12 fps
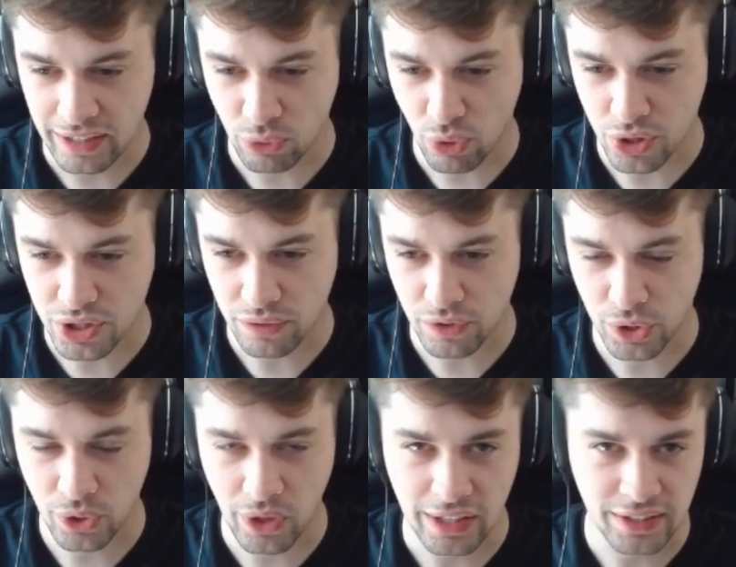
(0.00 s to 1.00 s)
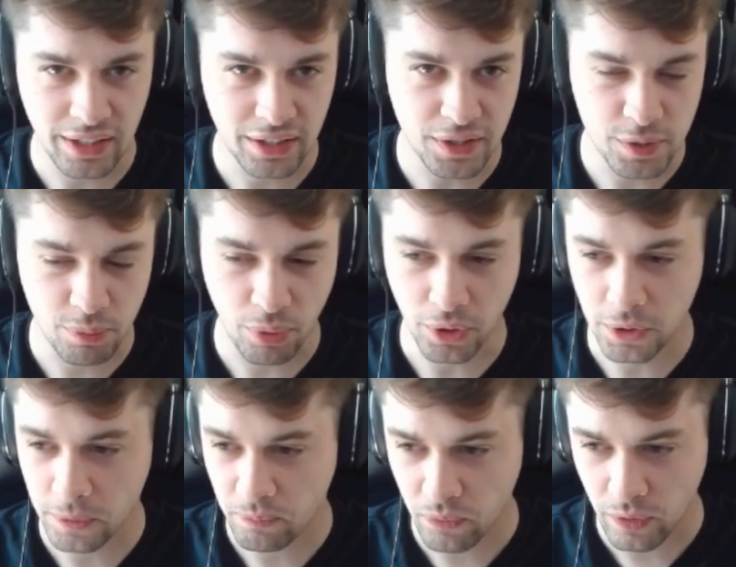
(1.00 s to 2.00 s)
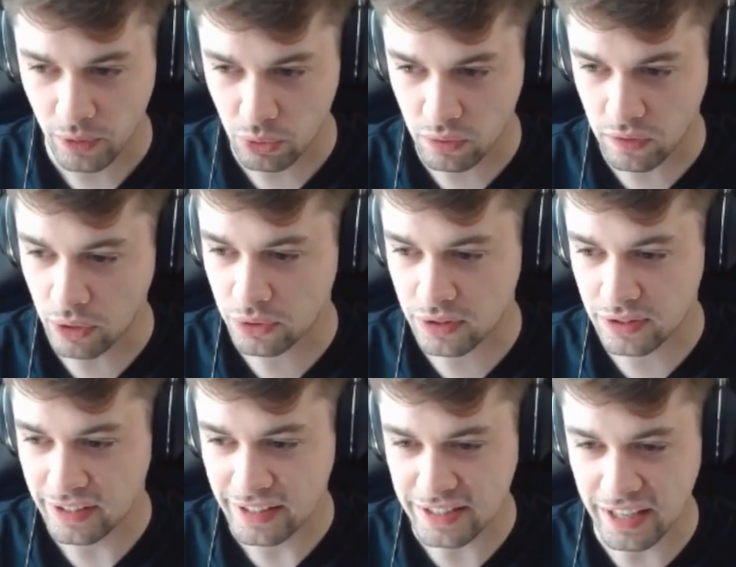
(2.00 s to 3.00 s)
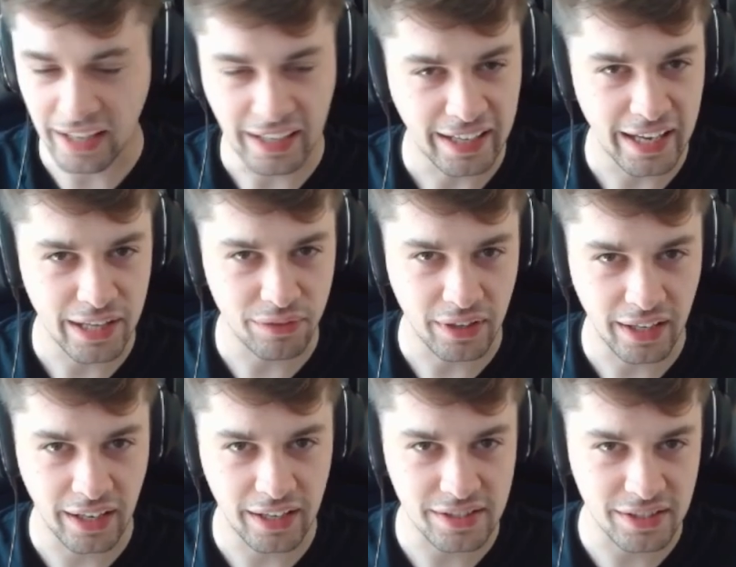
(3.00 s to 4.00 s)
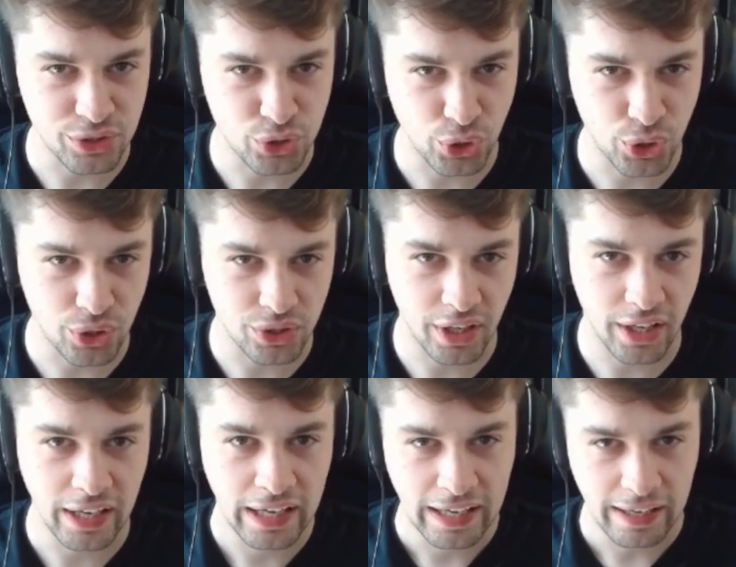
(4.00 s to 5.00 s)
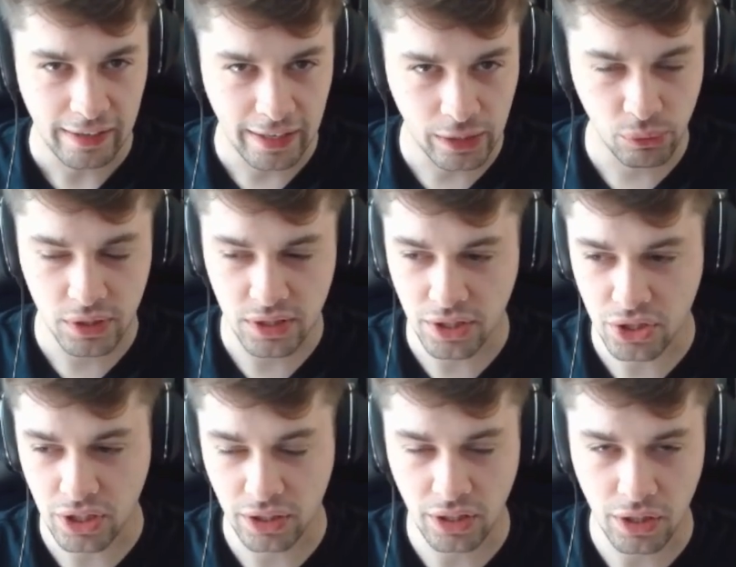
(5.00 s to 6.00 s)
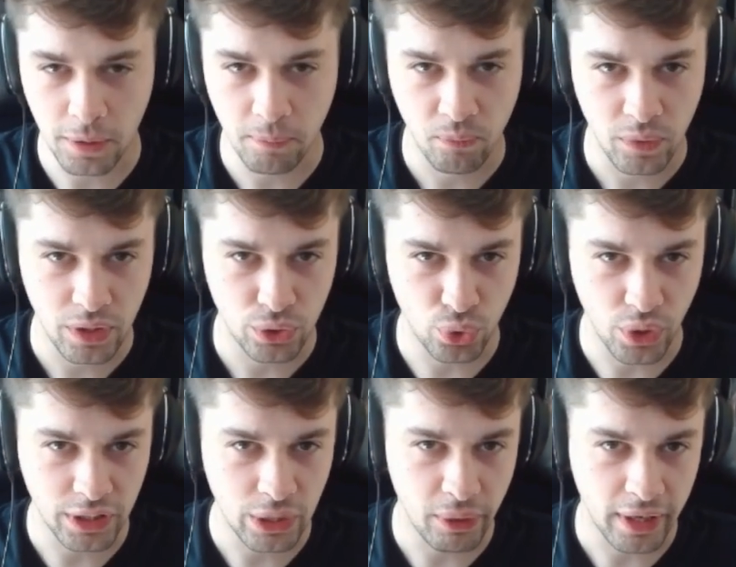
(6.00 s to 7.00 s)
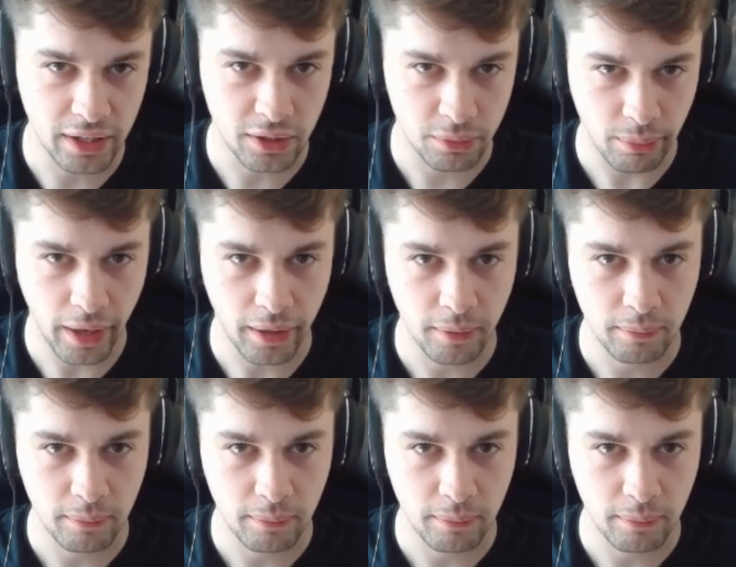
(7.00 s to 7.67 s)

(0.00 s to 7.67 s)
watch the video until this point. Without saying anything else, enjoy your day, and we'll see each other during the weekend. Bye.